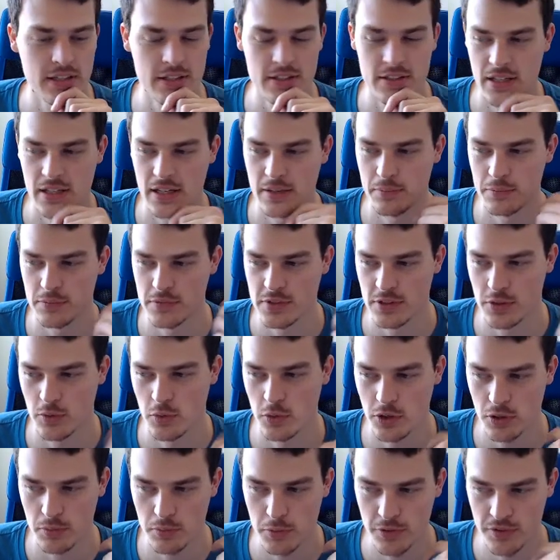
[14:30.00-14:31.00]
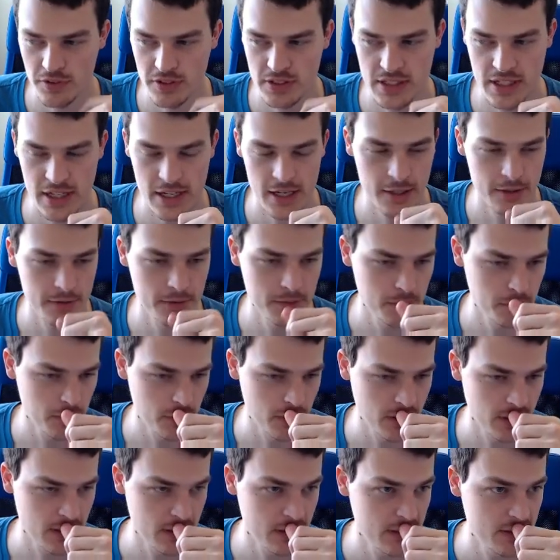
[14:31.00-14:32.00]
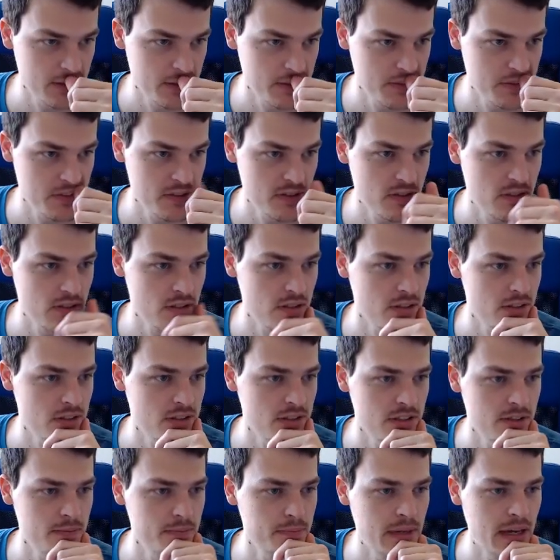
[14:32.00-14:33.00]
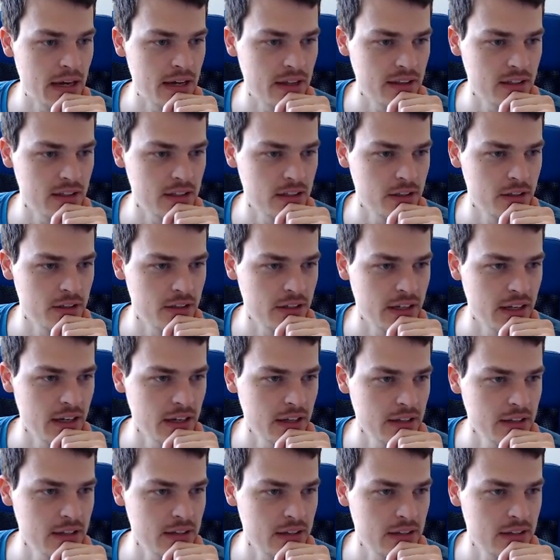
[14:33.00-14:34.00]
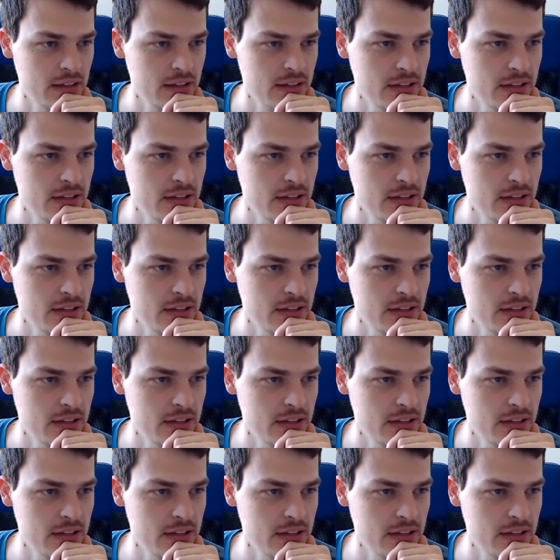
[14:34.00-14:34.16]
and so we're going to move it down. We're going to use some math here again.